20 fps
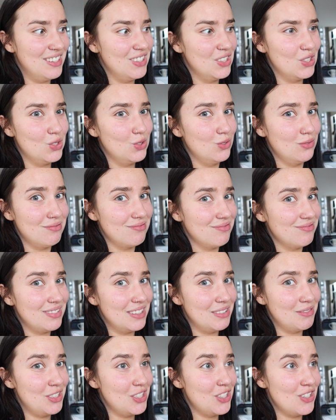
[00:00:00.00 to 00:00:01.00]
I don't know,
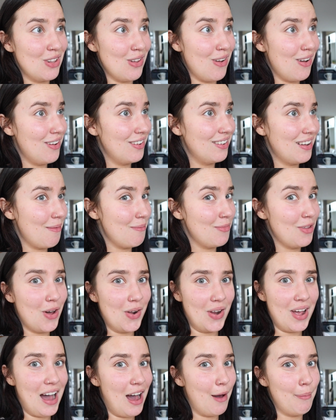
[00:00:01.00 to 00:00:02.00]
I'm
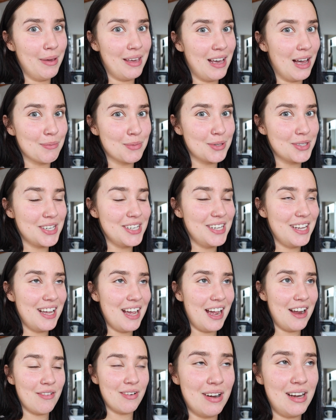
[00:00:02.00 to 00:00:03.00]
not a happy camper
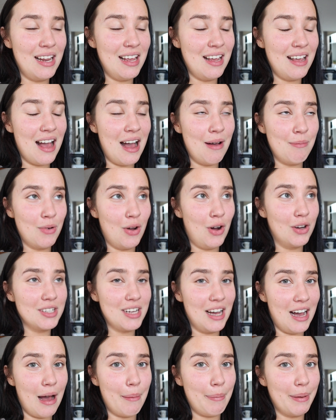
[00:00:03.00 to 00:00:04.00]
today. I really am not
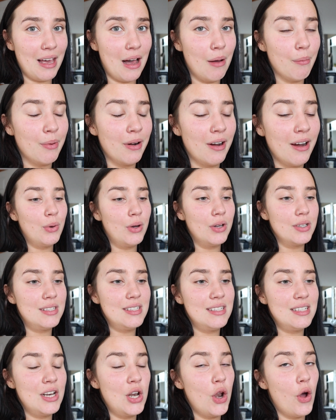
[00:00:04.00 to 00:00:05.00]
a happy camper,
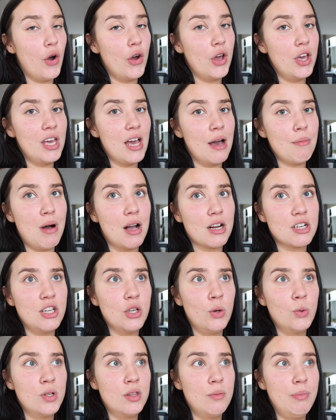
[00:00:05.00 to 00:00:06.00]
but now I'm
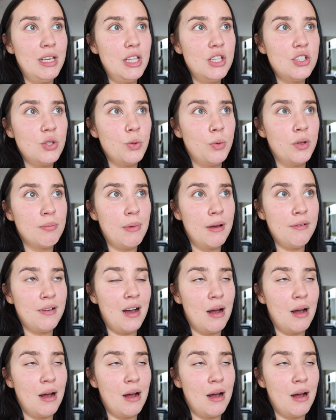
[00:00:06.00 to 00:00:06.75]
actually going to the beach with my